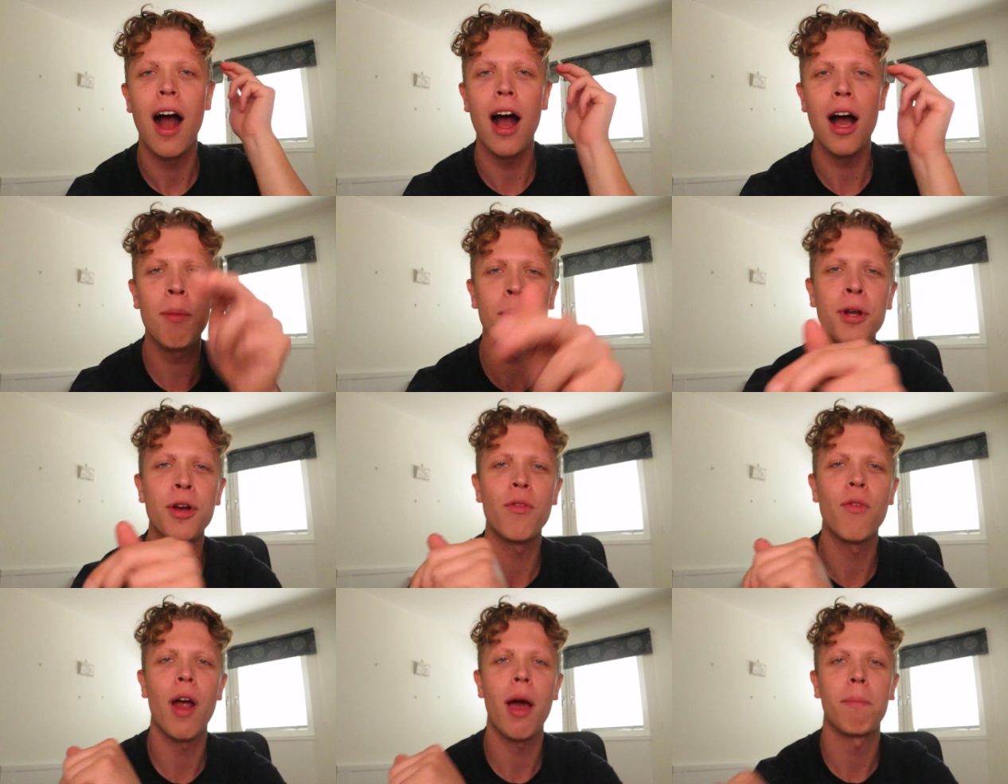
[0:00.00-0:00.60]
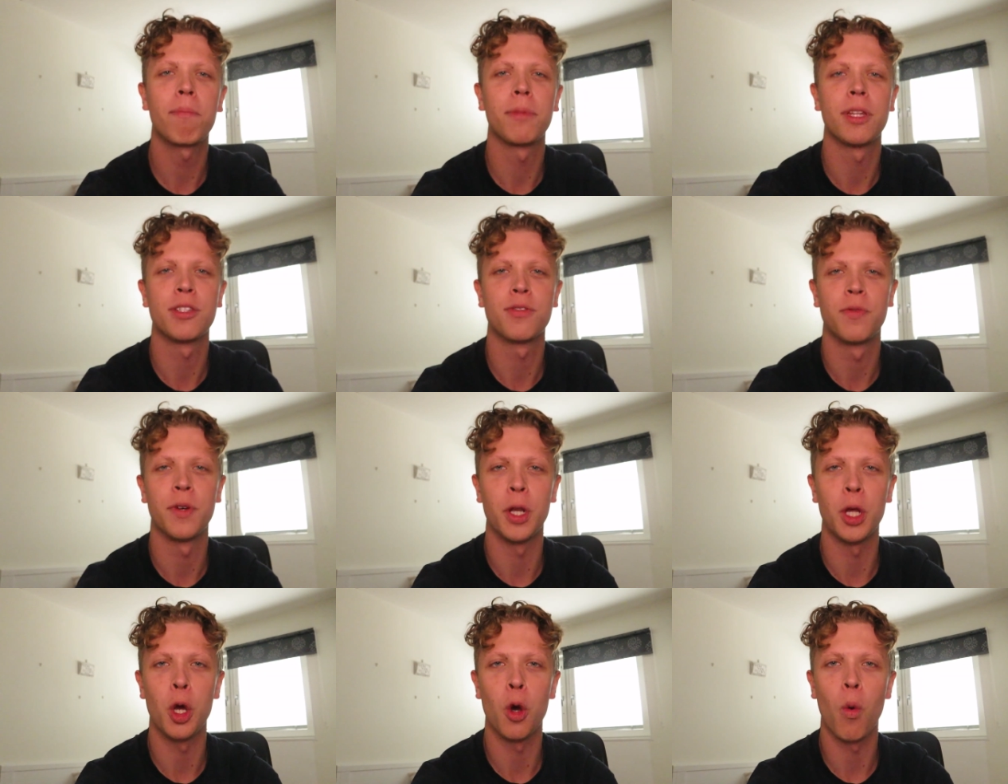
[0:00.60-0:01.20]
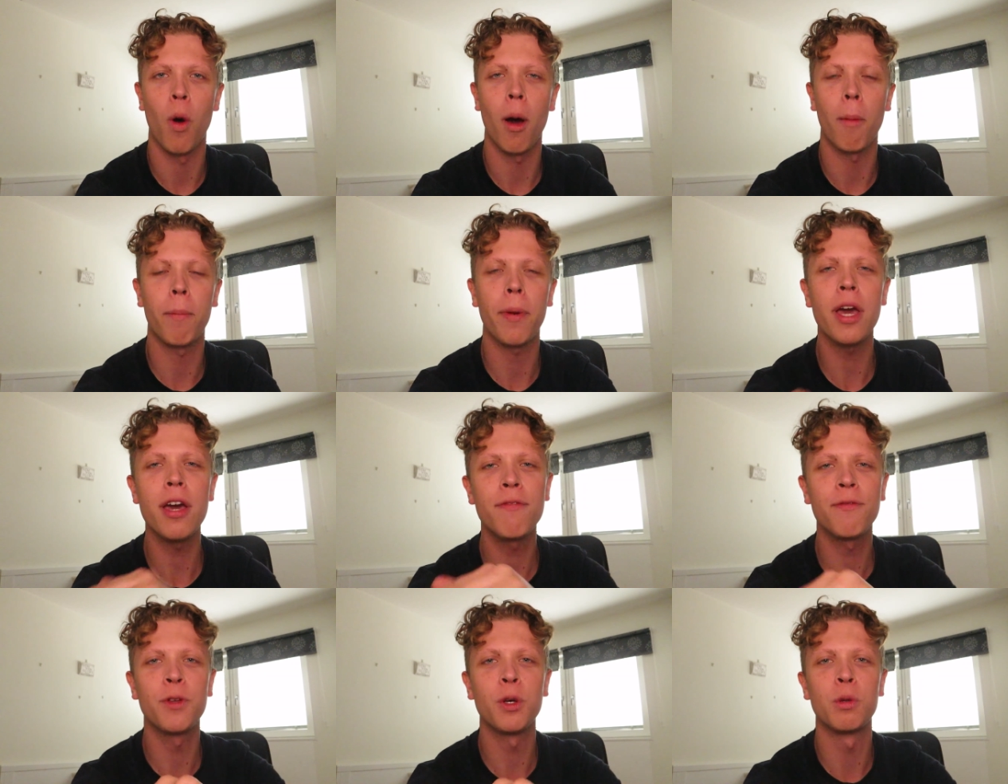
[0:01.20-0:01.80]
I'm gonna wrap this video up.
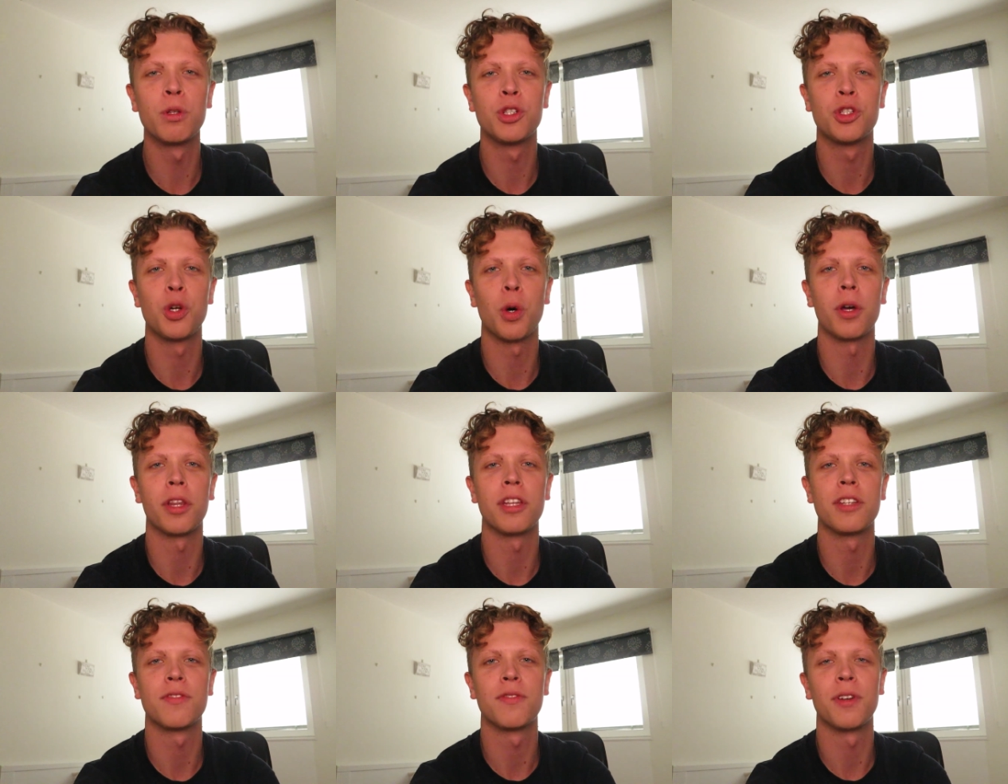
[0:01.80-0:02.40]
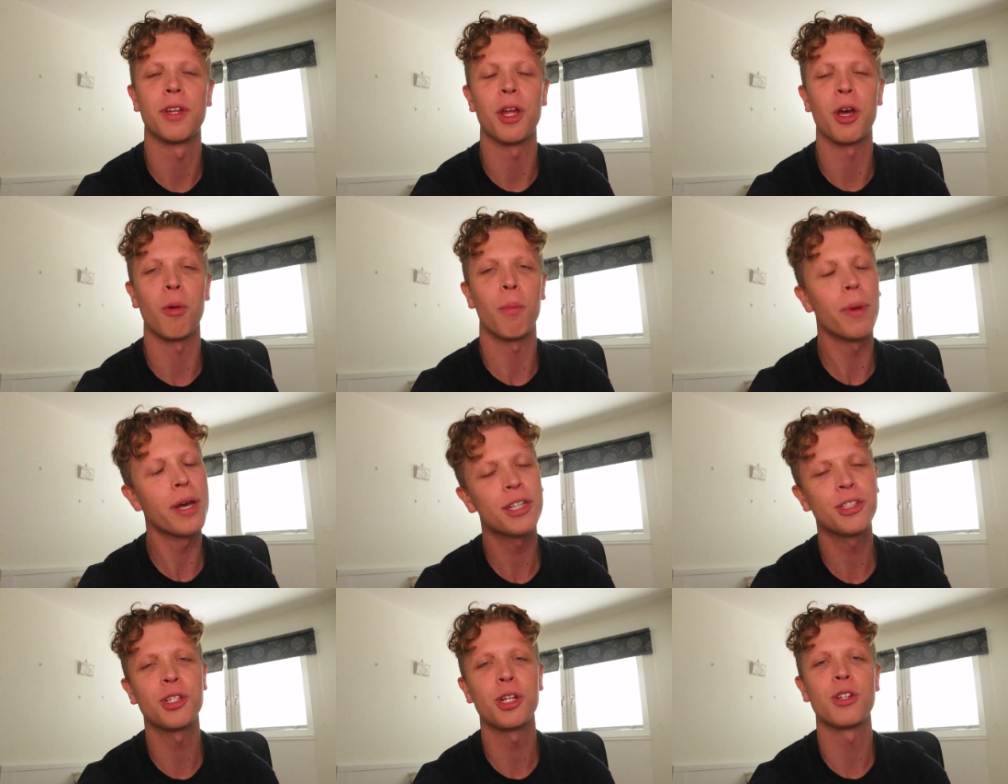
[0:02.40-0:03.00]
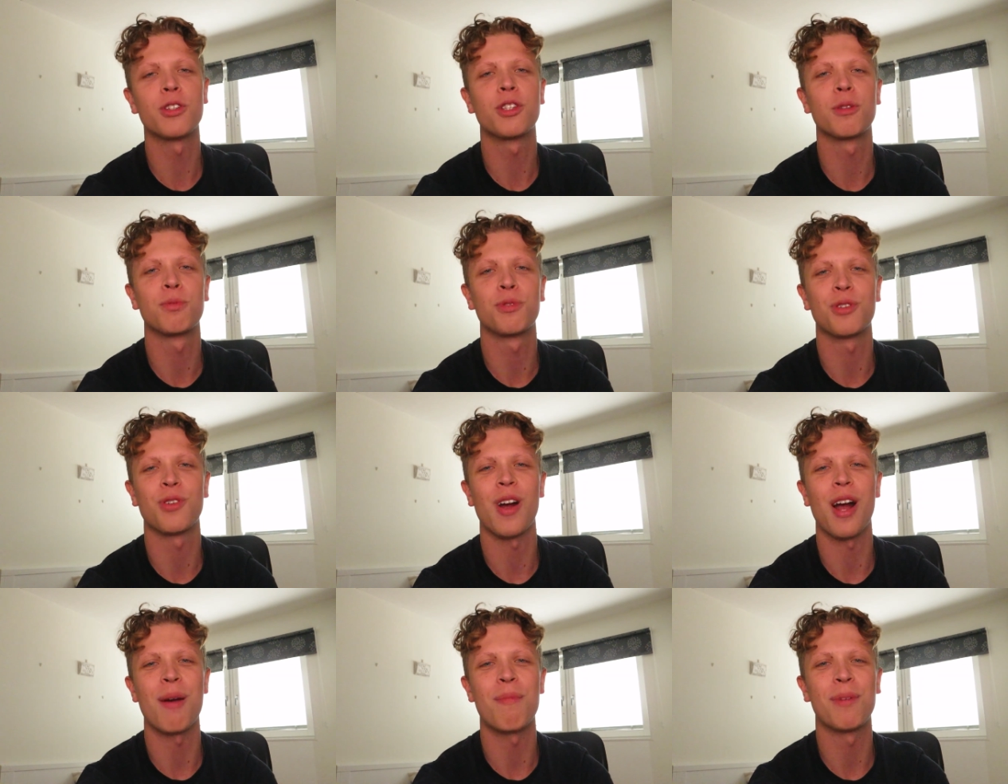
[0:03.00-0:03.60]
If you enjoyed this video, make sure to
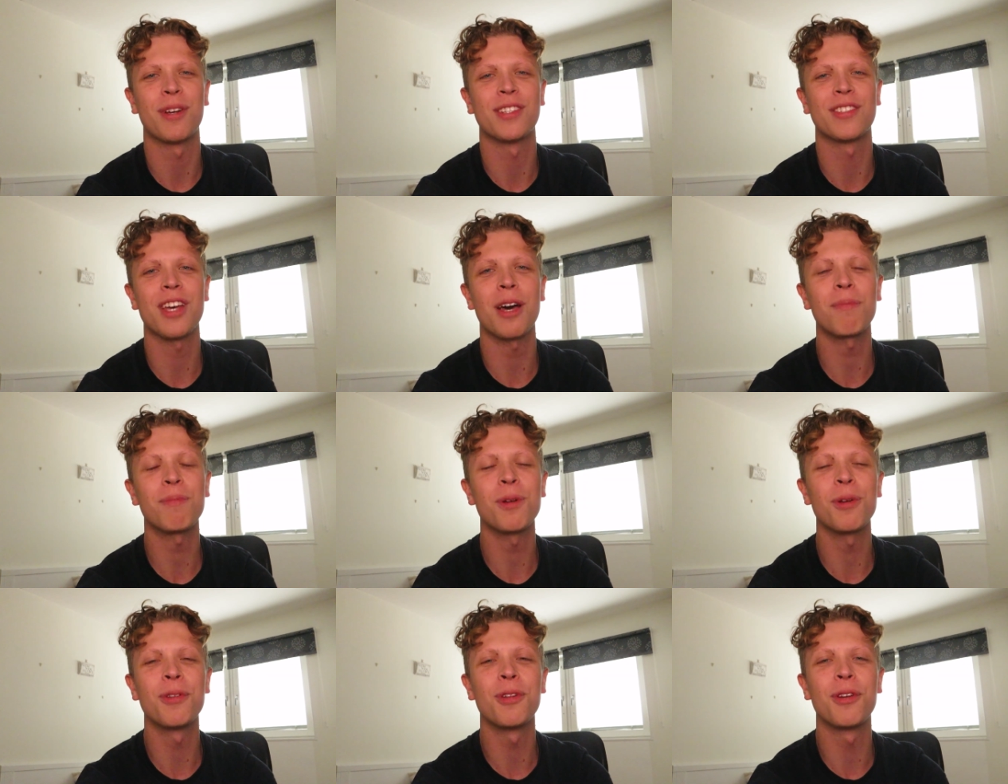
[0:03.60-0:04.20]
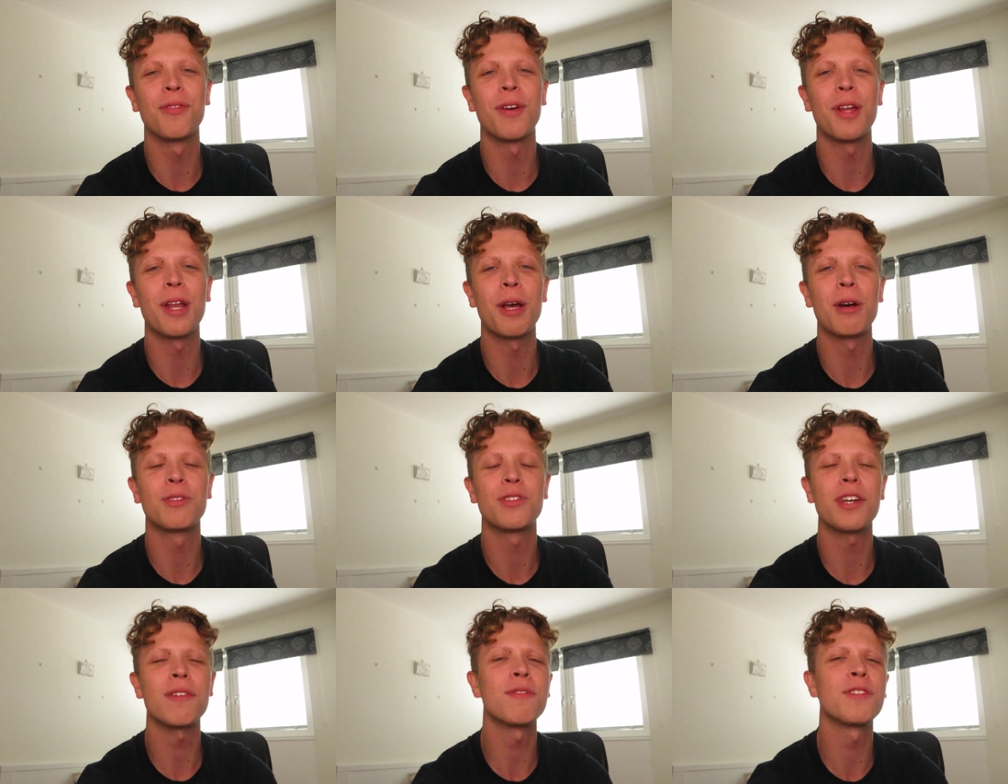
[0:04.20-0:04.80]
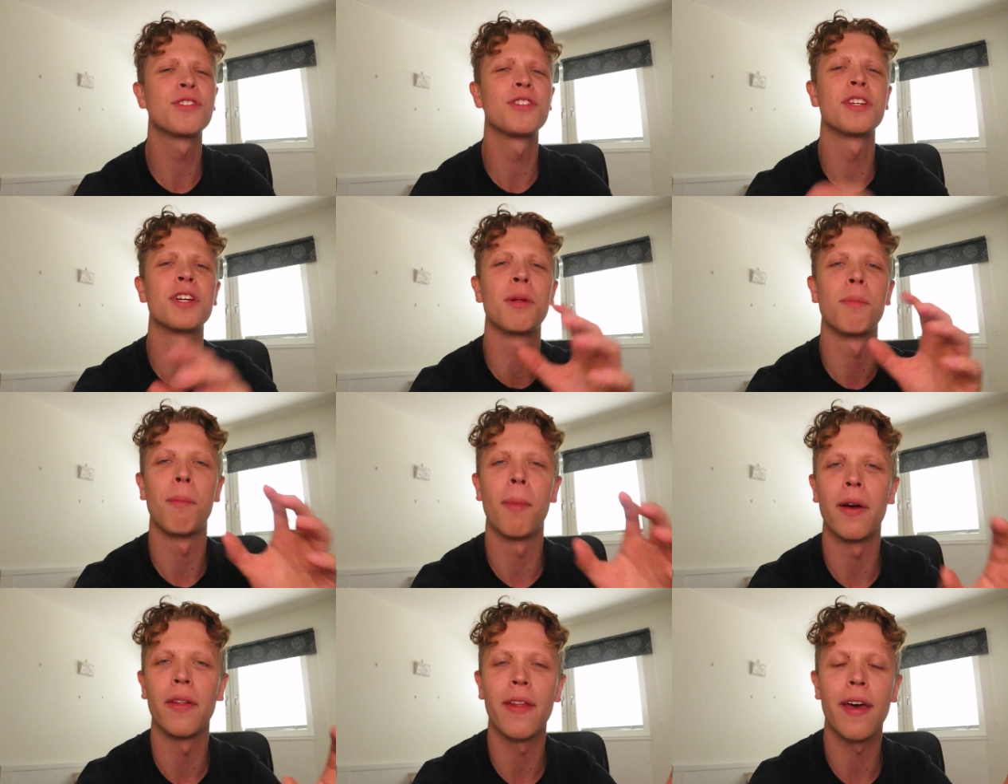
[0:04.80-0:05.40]
subscribe because I upload new videos every single
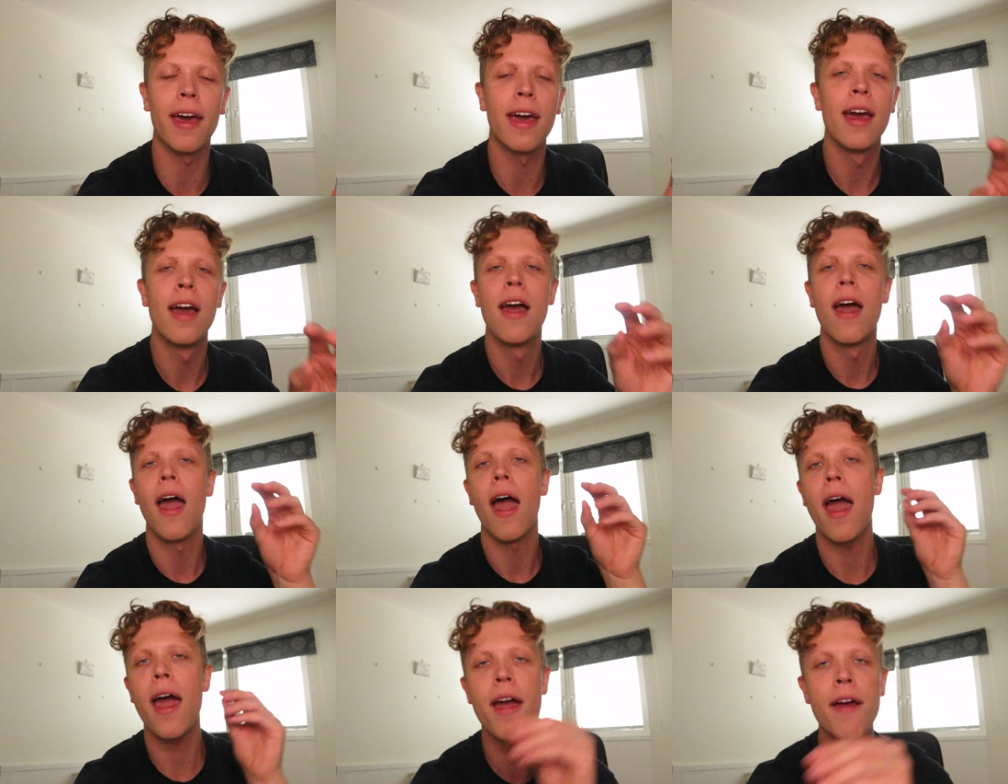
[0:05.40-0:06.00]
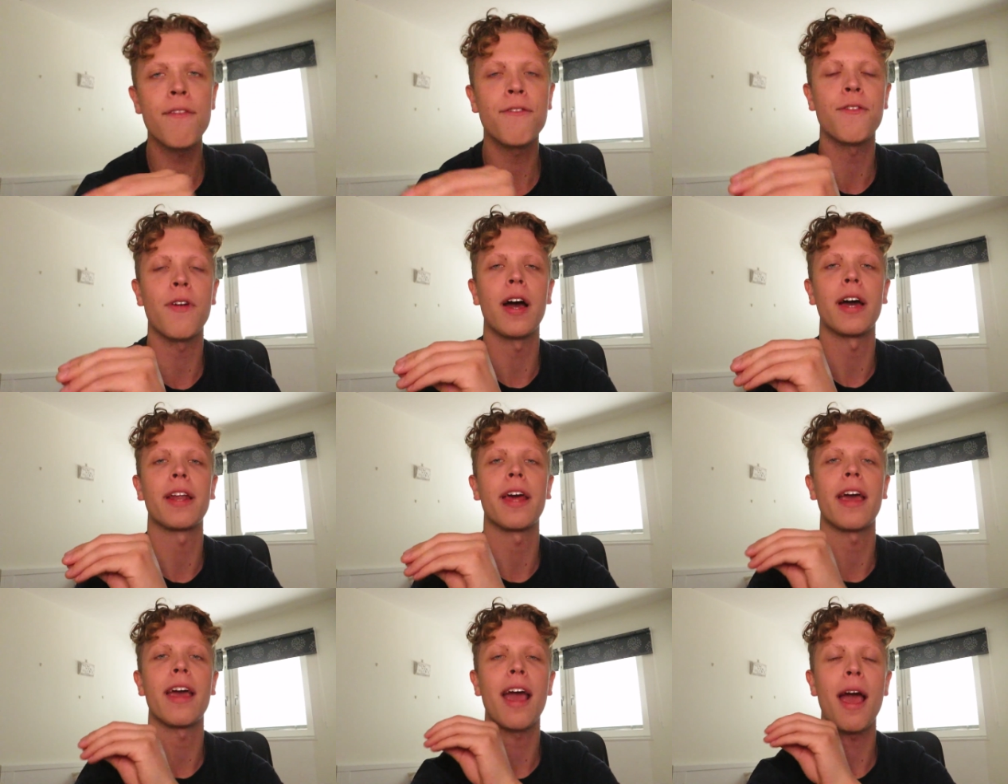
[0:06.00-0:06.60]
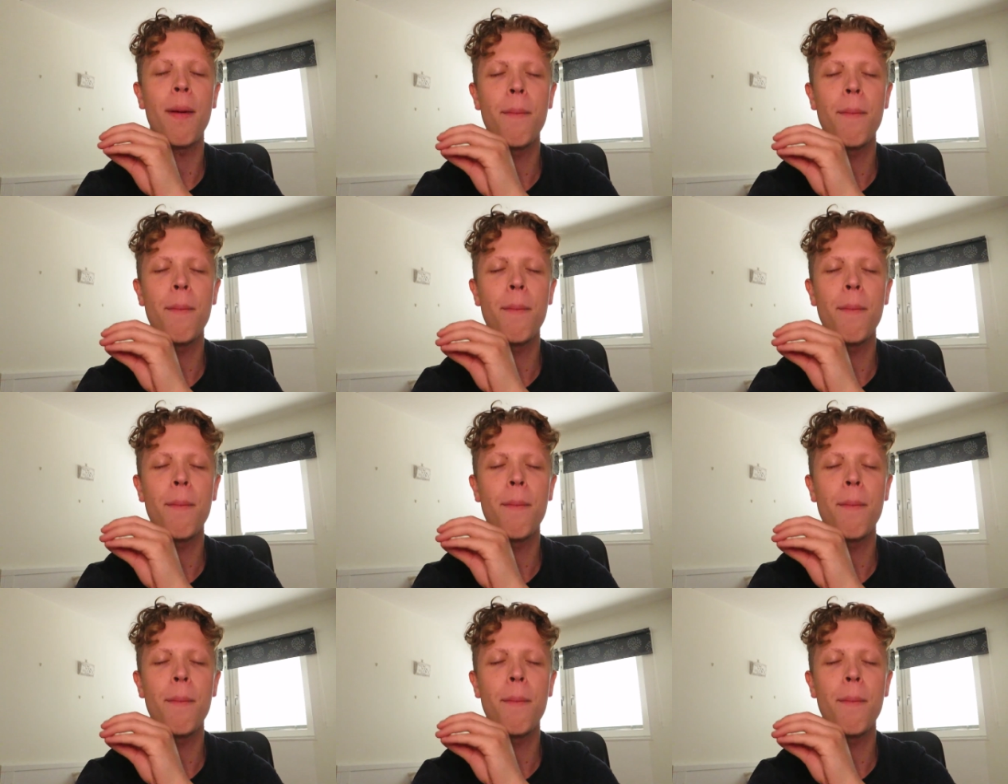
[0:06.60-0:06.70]
Monday and Friday.